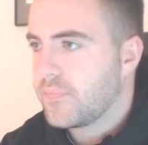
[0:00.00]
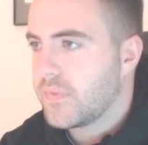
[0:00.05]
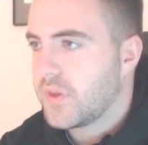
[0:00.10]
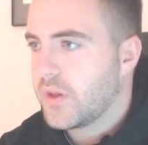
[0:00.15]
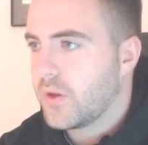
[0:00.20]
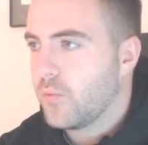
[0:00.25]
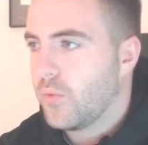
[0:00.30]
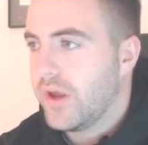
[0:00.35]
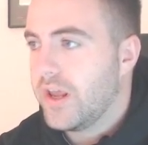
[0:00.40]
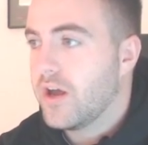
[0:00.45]

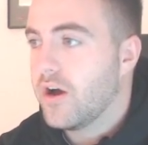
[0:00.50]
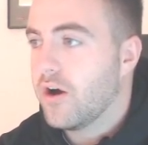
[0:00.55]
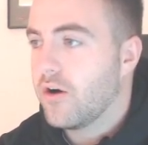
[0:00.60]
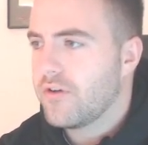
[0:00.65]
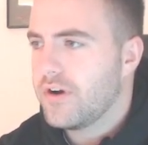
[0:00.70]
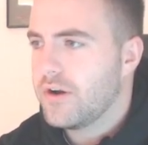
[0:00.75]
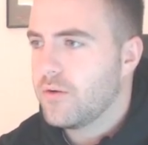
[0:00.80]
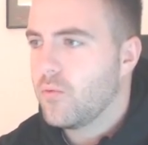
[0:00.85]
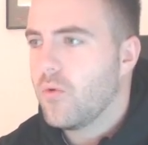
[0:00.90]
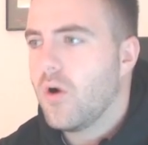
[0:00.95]
we
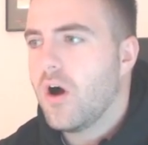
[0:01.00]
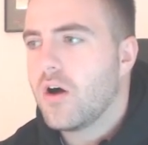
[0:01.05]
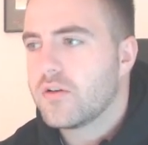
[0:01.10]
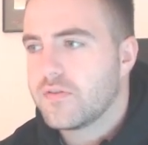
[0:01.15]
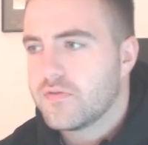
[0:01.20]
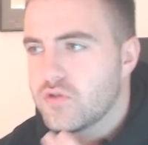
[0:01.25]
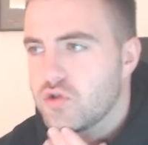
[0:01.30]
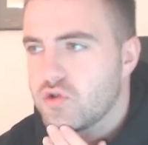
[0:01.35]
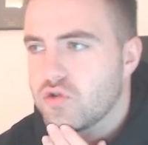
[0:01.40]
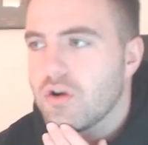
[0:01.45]
are in a world
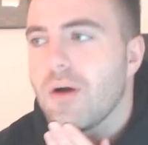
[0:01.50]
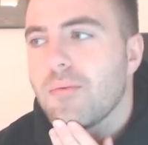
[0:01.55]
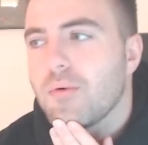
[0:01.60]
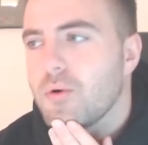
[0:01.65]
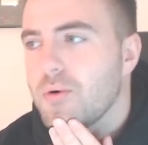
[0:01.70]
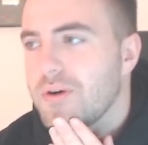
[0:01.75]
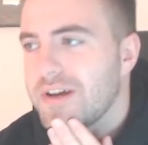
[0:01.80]
of trouble